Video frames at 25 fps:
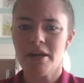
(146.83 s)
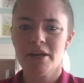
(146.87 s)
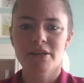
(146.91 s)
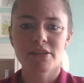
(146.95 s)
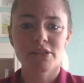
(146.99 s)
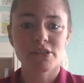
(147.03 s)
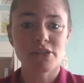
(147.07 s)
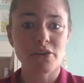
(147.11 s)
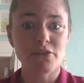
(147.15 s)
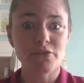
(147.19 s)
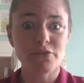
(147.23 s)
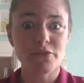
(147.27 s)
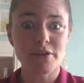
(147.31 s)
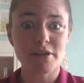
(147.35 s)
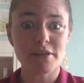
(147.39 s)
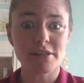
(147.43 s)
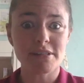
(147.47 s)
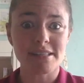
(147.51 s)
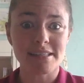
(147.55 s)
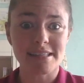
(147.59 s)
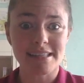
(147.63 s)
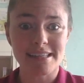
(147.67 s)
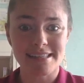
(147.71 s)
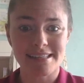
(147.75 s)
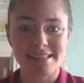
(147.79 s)
So
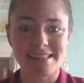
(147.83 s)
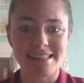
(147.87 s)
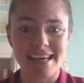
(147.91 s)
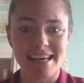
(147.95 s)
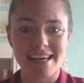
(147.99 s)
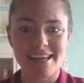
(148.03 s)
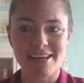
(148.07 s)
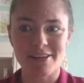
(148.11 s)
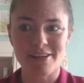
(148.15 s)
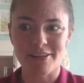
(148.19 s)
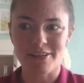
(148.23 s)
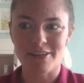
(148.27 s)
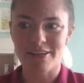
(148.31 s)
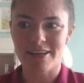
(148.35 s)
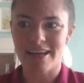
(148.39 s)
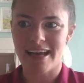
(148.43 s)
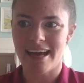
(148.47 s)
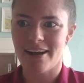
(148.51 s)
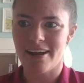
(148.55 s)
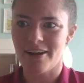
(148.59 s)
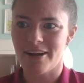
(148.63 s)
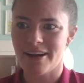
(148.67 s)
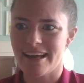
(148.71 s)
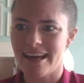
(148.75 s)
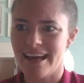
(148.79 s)
first, let's take a look
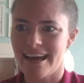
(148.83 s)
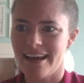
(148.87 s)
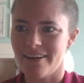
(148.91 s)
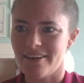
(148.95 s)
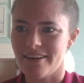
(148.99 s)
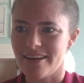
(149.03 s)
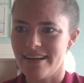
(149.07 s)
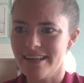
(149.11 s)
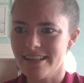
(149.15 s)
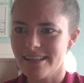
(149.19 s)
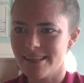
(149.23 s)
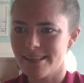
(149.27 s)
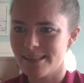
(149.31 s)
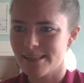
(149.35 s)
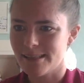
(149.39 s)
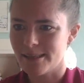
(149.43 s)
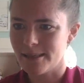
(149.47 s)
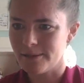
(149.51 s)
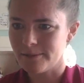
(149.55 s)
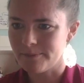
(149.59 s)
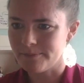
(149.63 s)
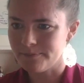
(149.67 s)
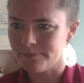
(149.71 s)
at our carrots.